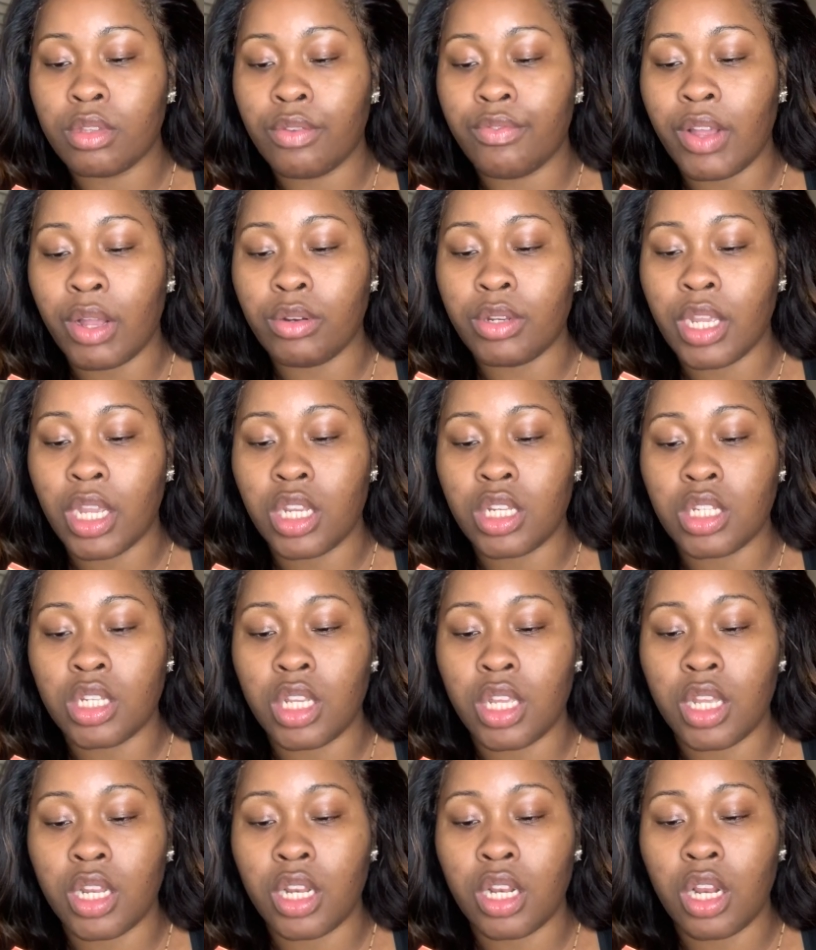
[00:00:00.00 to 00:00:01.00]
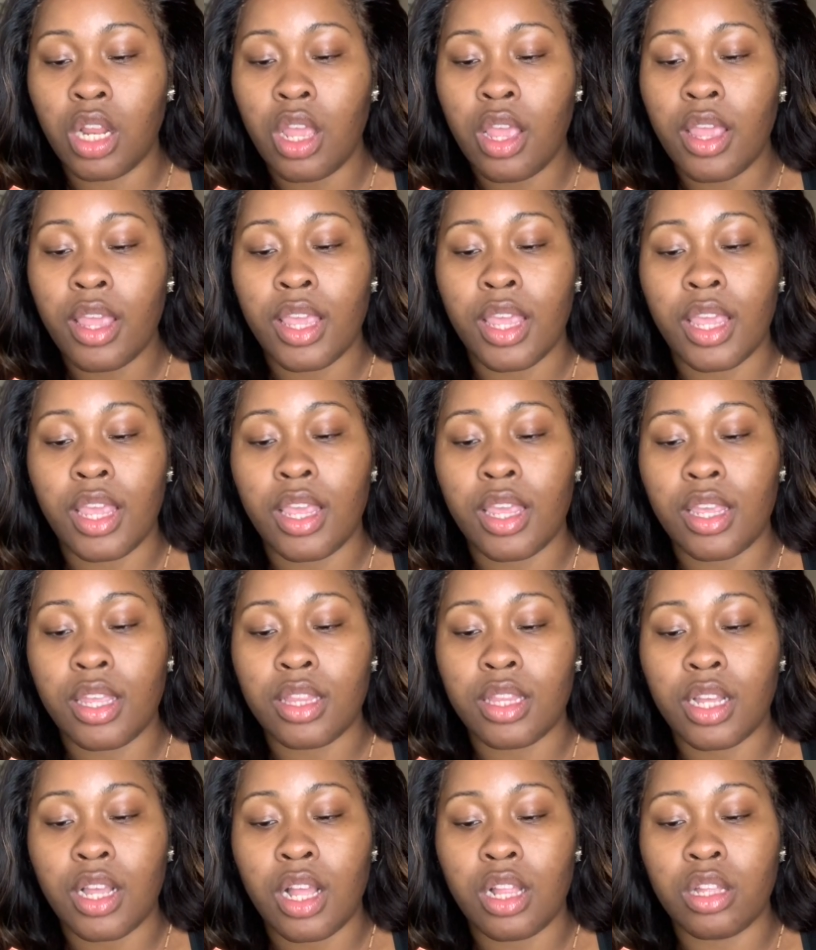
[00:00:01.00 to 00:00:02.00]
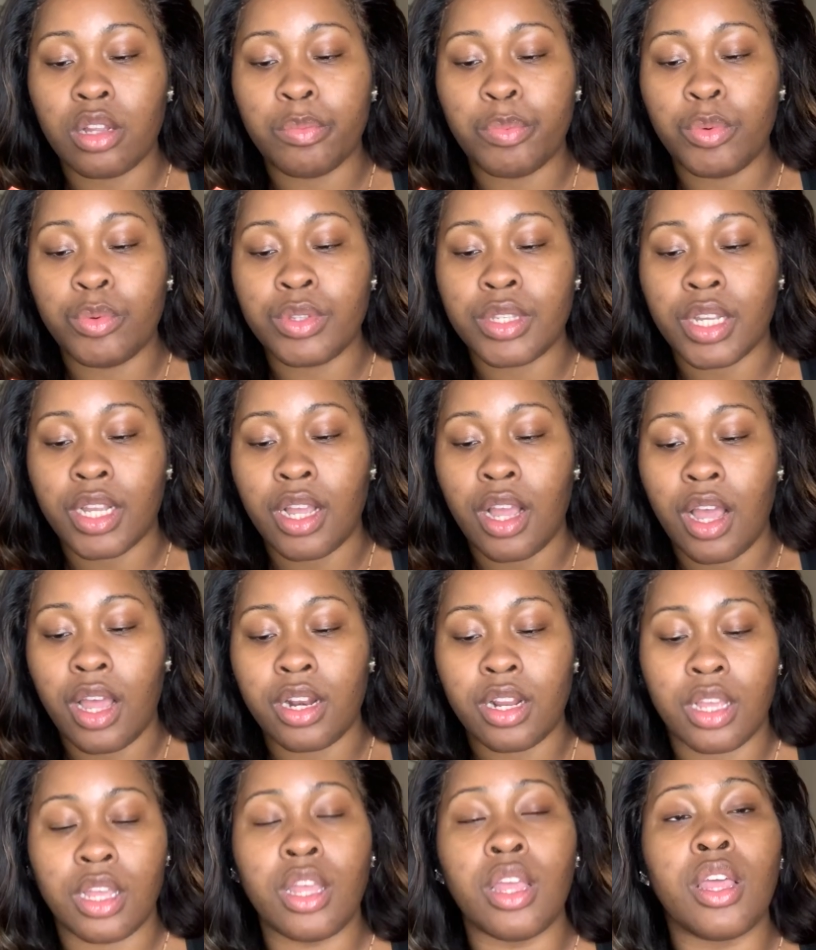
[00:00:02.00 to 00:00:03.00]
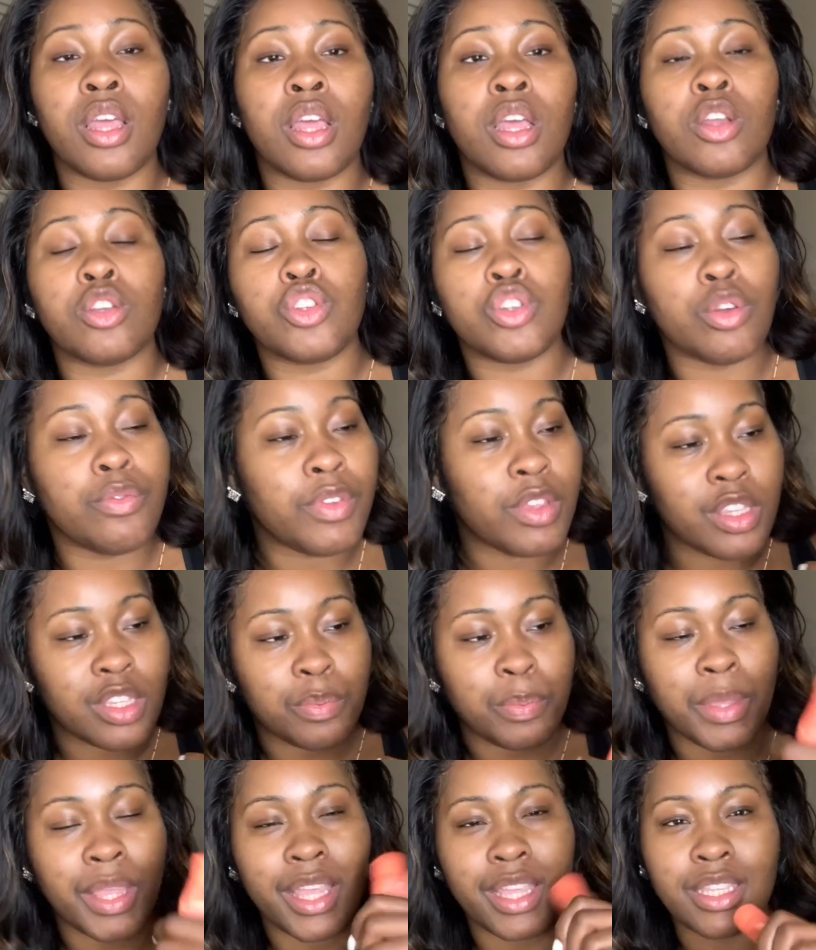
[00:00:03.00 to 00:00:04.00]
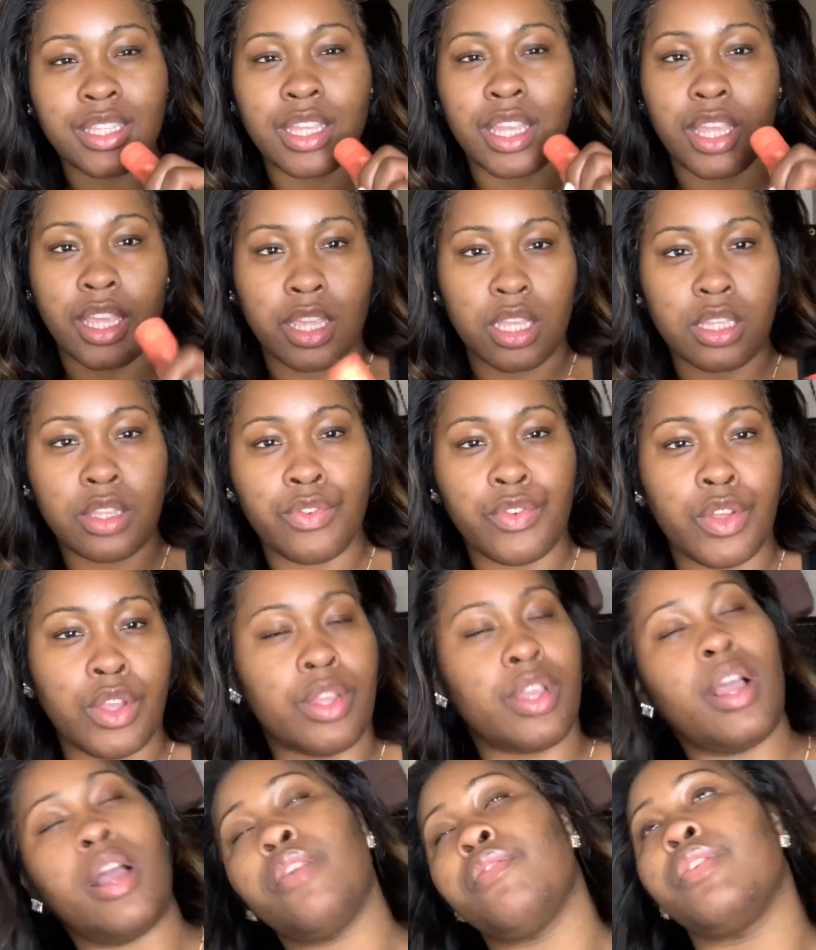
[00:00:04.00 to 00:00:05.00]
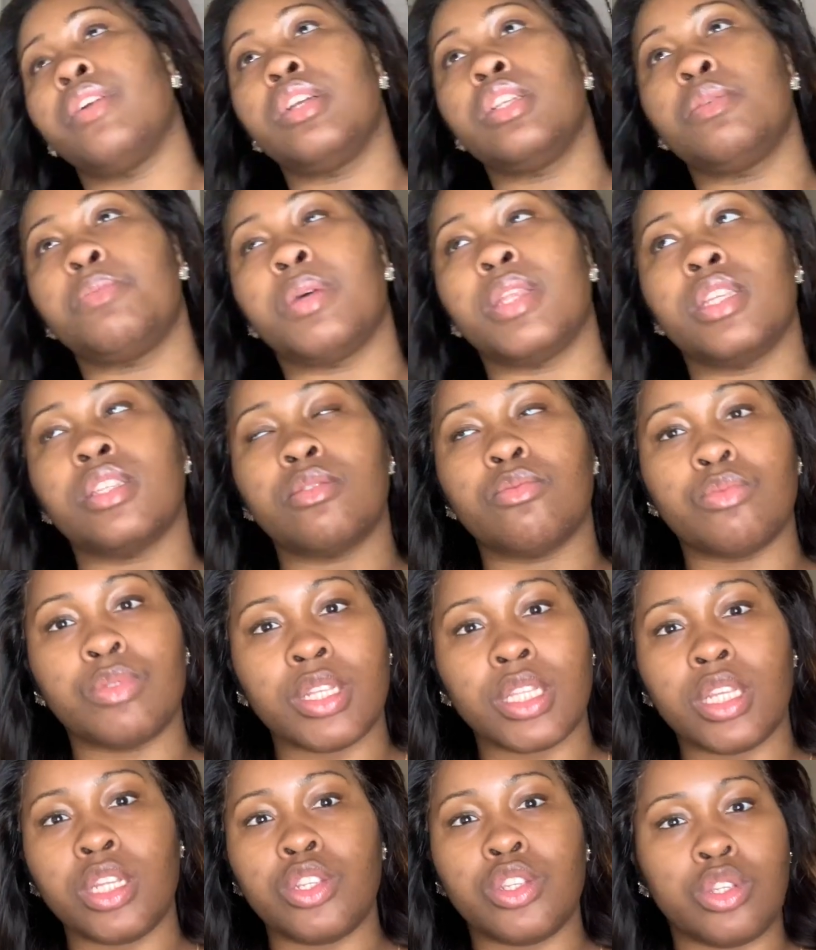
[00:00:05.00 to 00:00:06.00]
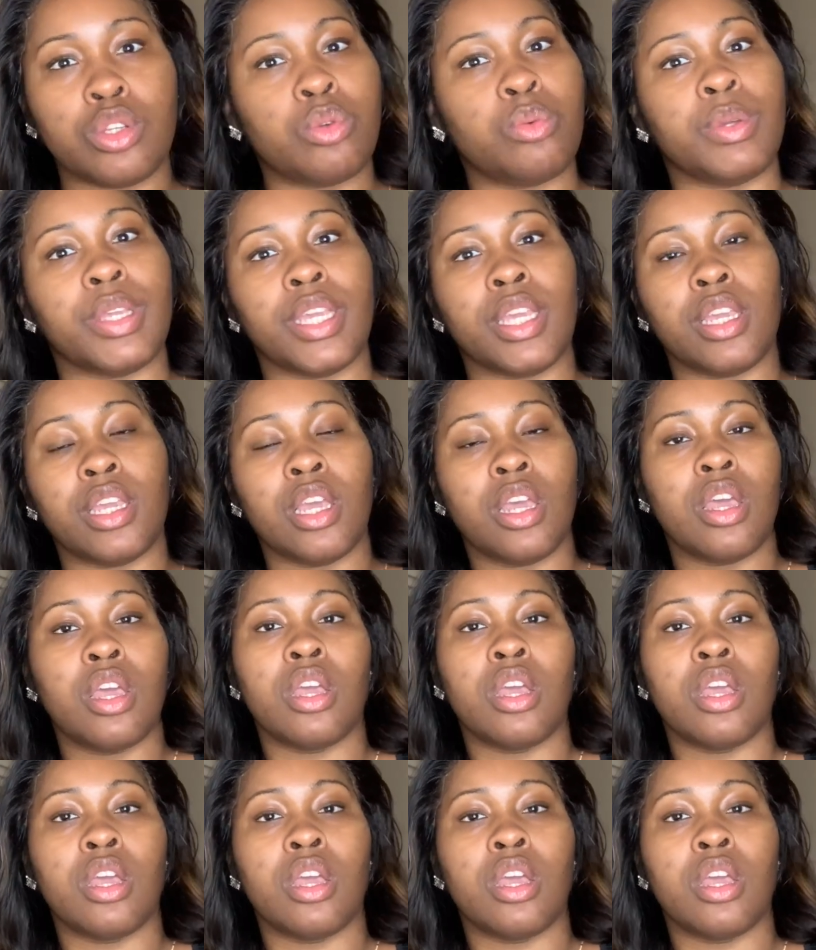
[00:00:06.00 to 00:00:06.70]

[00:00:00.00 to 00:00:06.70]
foundation in the color Punta Cana. Juvia's Place is full coverage, but it's really dewy.